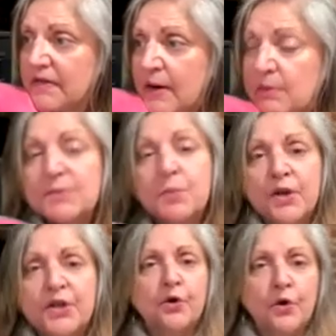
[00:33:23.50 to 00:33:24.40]
That was
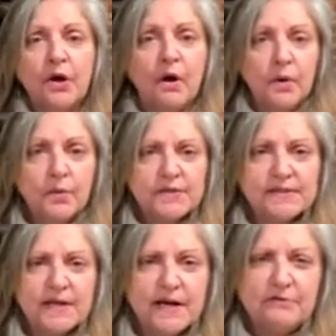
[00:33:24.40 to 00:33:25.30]
1 year ago. It
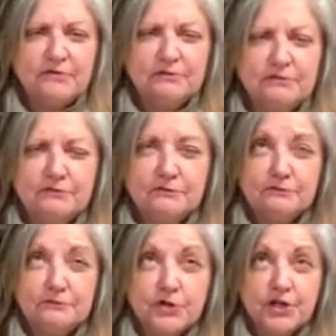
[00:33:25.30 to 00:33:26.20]
was
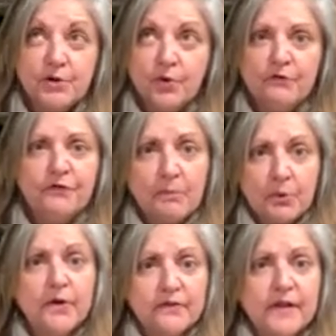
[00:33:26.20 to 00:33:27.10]
January and February